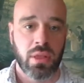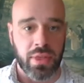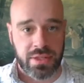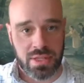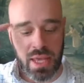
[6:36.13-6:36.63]

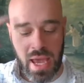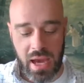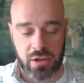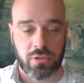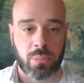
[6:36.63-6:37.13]
That's the
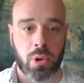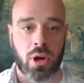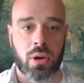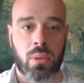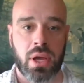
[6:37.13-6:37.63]
active
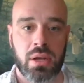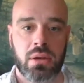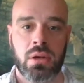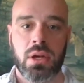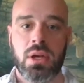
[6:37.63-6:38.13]
part, right?